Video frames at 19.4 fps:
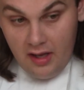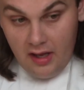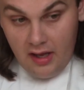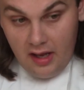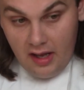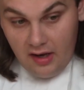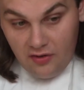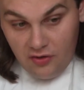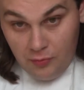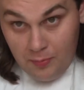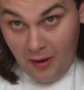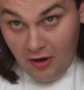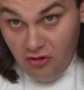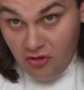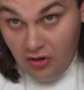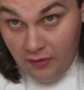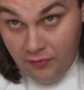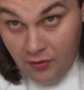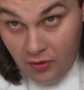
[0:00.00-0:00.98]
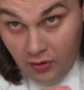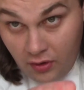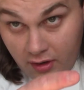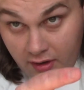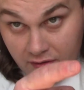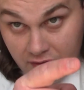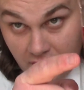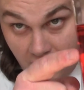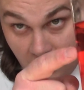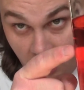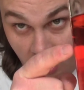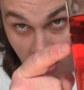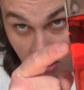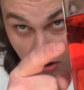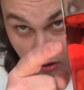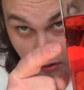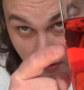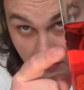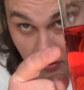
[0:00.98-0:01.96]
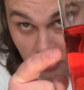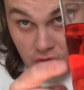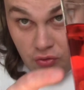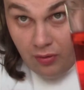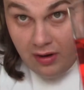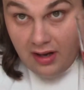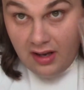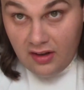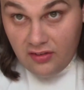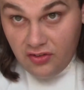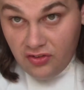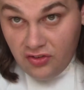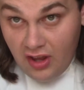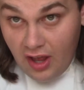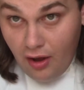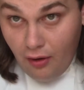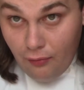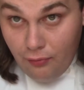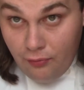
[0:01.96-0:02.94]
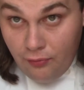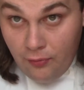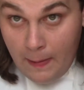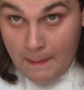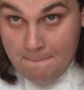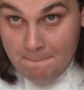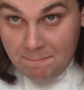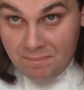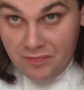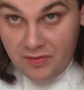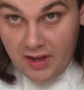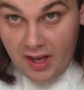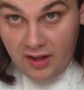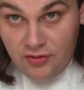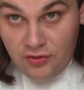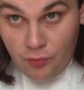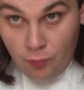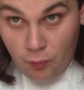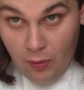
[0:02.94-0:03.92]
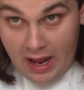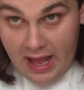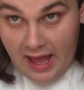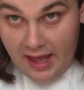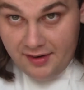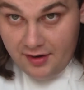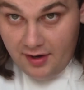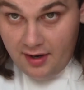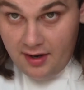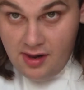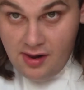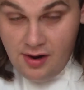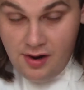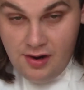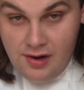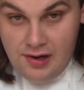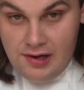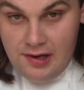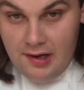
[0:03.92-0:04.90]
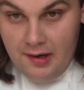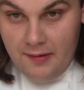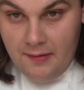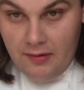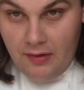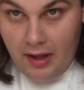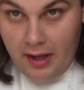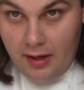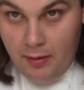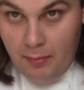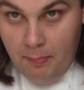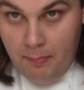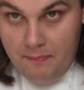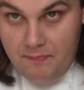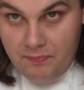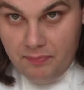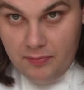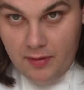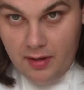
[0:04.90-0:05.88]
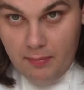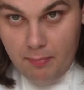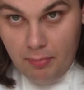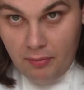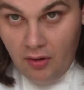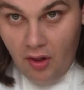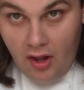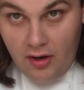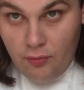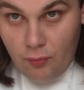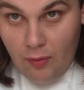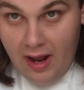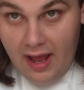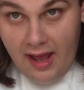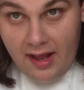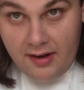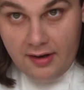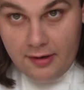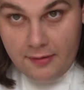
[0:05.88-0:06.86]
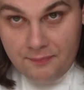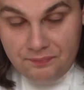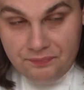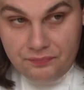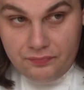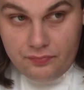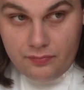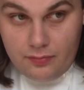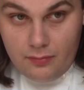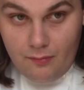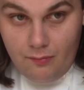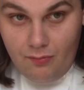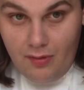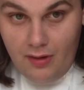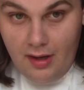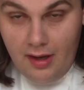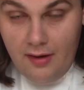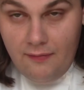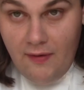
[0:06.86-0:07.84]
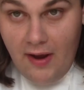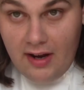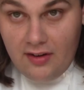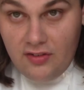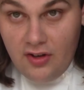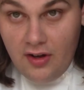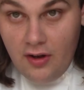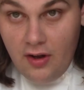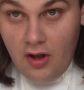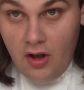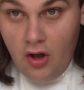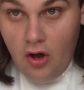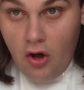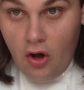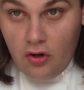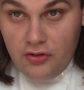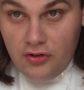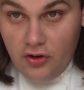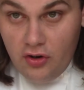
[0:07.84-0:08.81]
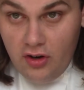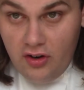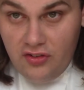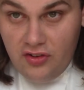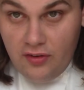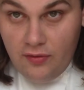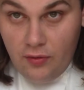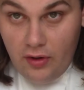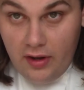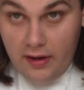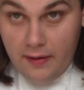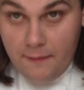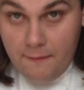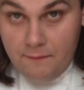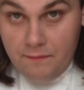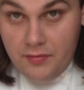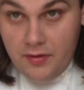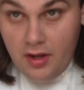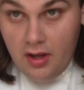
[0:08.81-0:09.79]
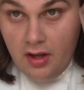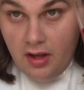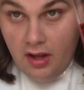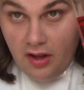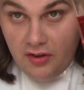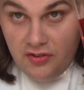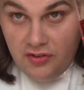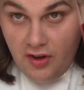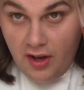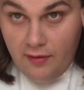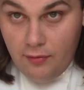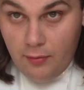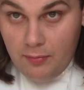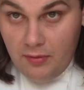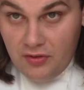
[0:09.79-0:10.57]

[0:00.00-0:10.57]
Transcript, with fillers: And especially if you look at the color of the drink itself, it's red. Like, blood red. In fact, alternatively, aside from the